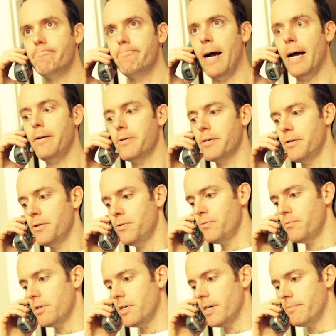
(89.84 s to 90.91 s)
I don't
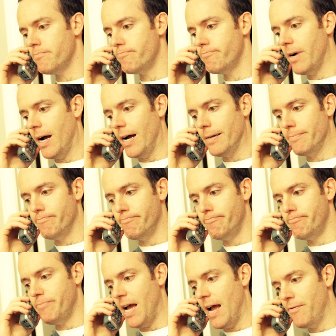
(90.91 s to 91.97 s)
know, I'm average
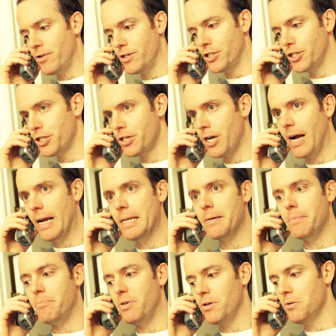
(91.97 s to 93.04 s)
height, average build,
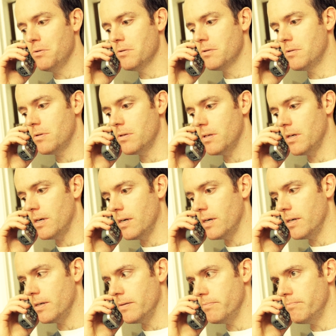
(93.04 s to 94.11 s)
I got brown hair,
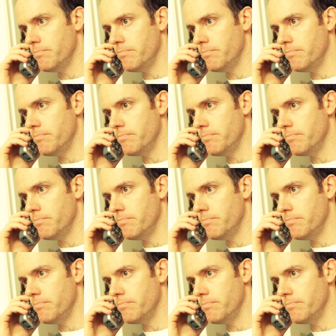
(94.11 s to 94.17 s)
brown